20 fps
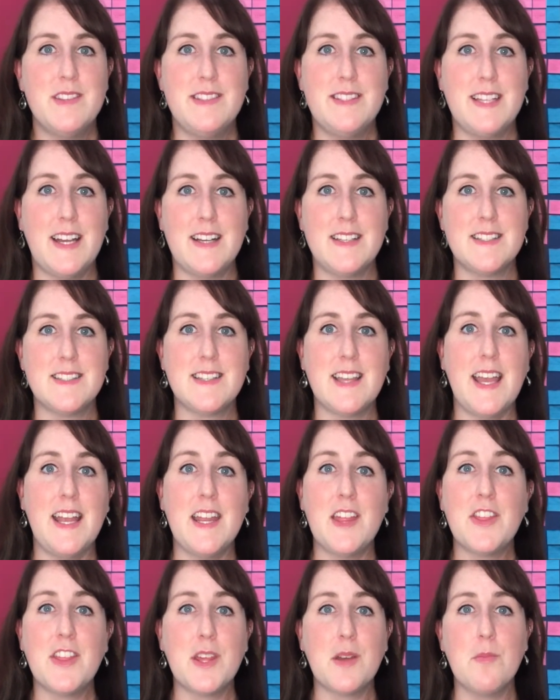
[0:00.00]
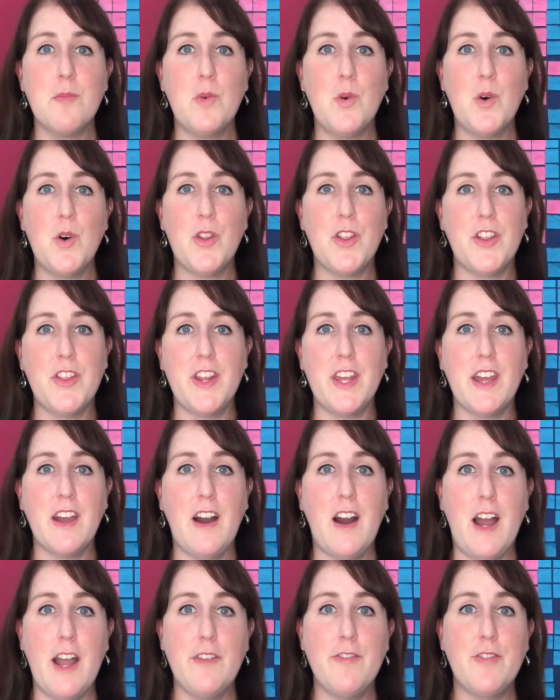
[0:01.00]
does anything more than the
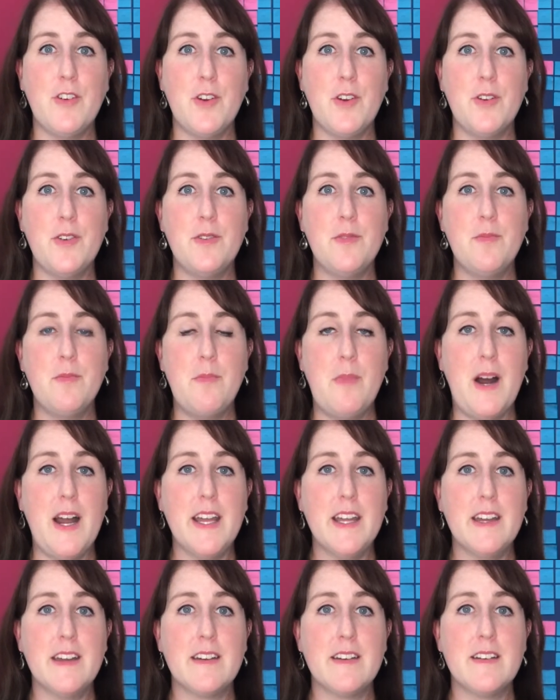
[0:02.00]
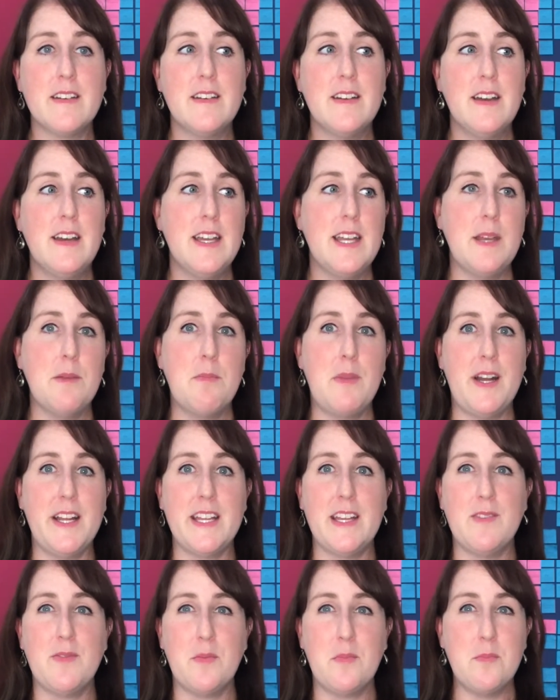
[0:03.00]
iPhone mic. It might
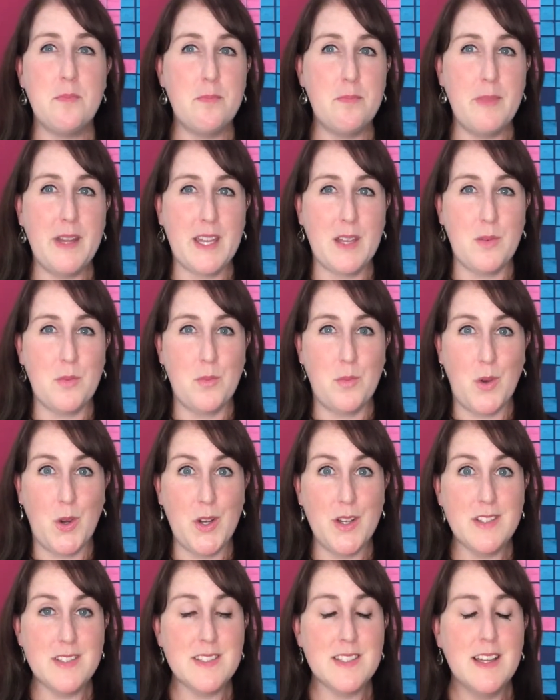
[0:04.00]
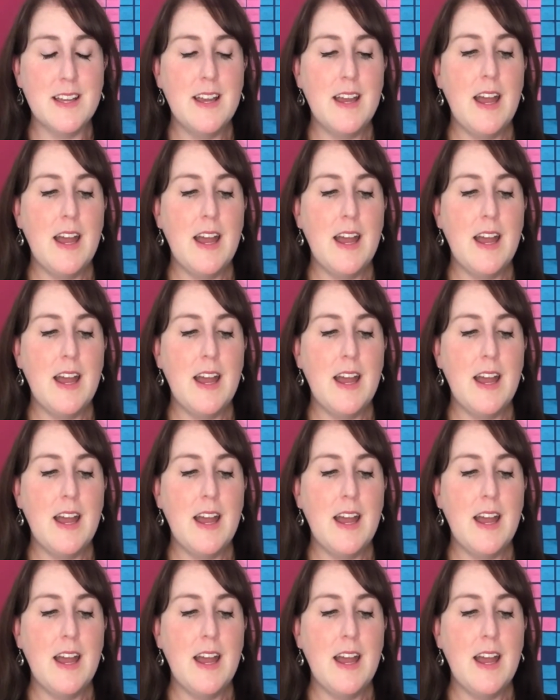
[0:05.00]
even make it worse.